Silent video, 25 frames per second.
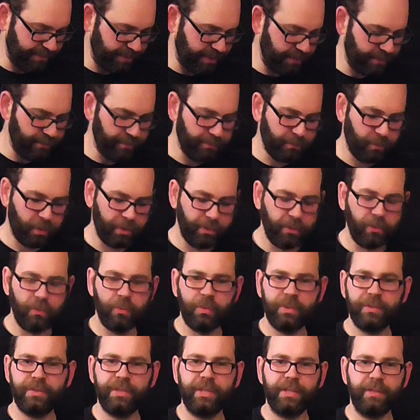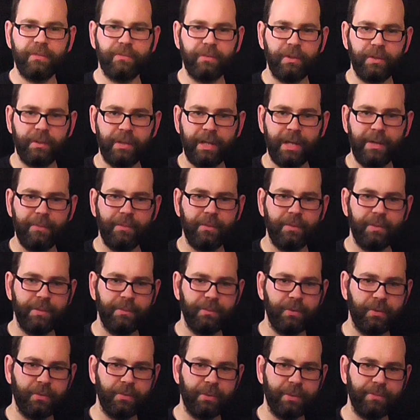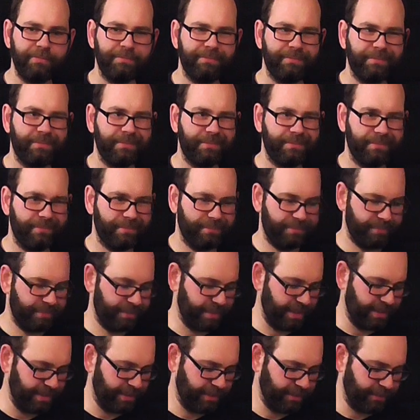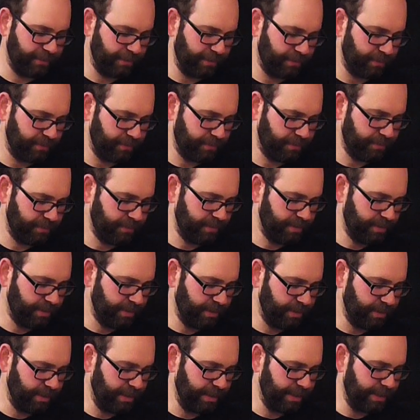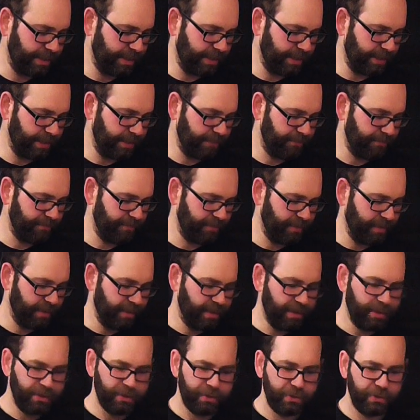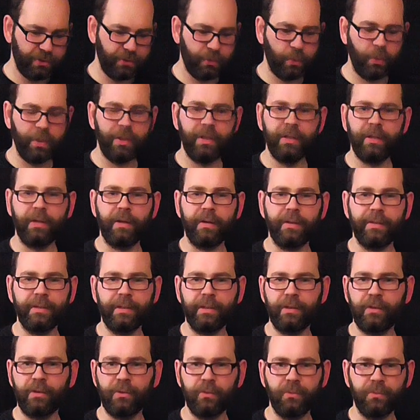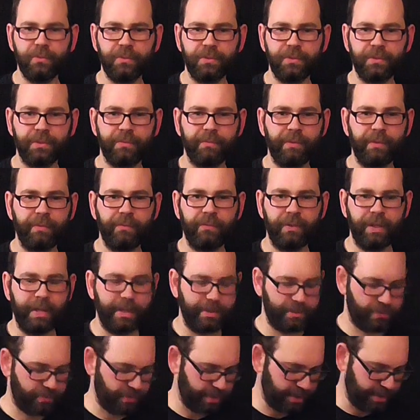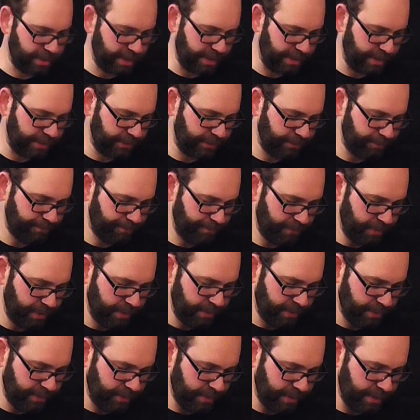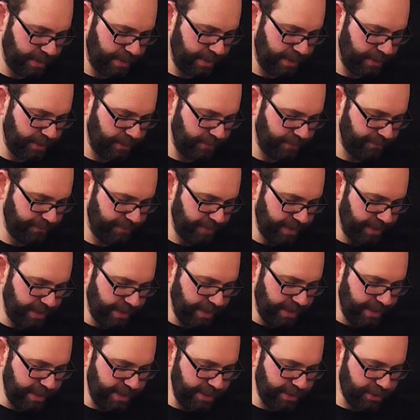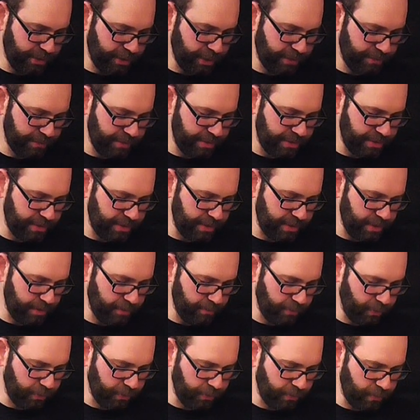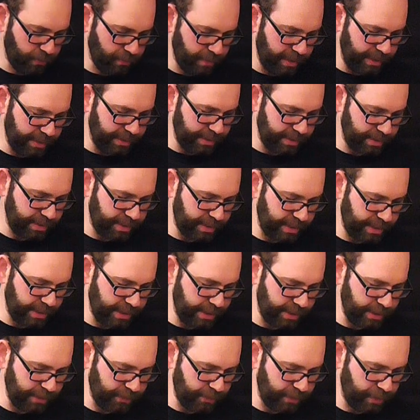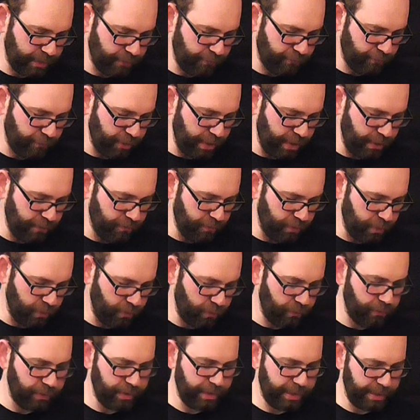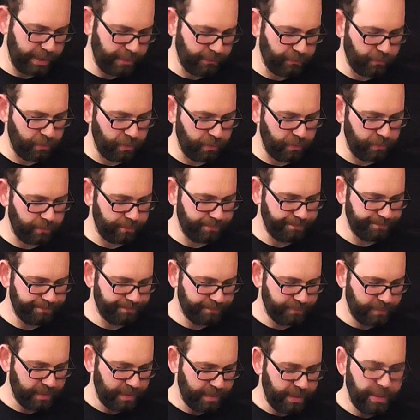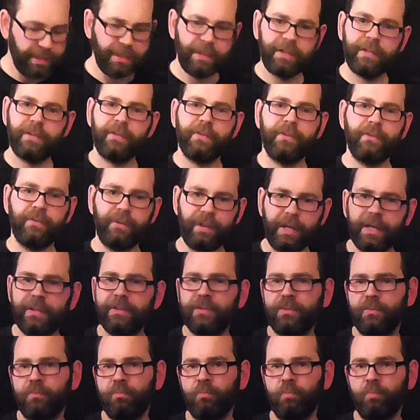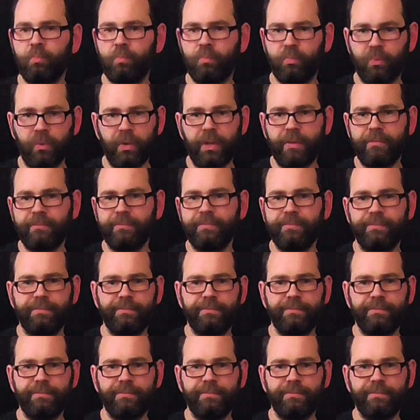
You might not want to take a Thunder Hammer, you might want to take something like Twin Lightning Claws or something for the extra attacks. But hey ho. Each time this model makes an attack, he can re-roll the hit roll. That's brilliant.